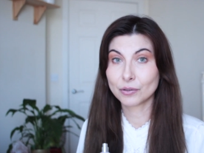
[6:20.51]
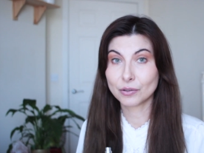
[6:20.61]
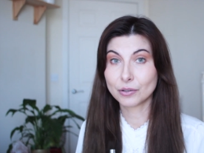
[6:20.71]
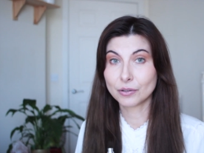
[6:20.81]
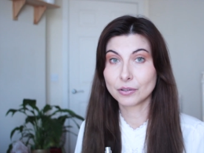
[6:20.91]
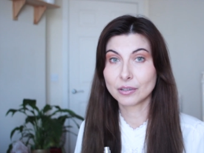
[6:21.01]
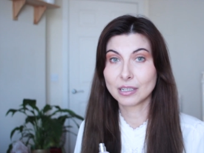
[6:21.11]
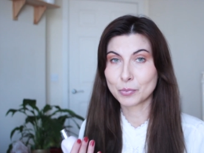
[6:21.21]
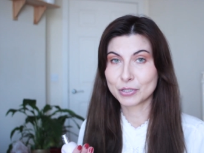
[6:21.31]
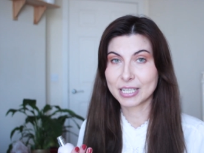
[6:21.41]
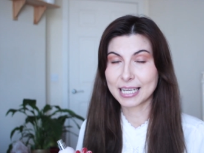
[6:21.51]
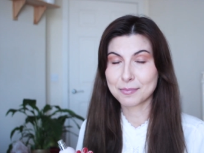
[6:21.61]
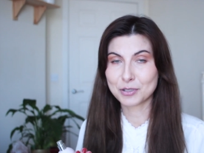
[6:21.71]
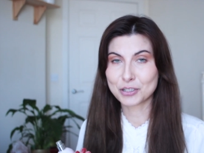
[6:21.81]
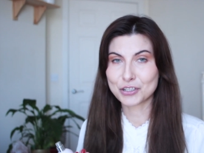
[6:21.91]
your body
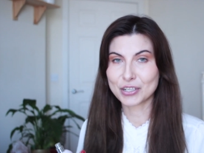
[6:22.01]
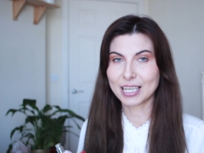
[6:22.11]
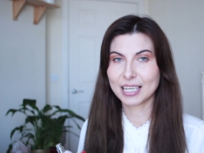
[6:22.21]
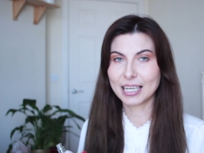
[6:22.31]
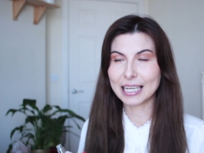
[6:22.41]
chemistry,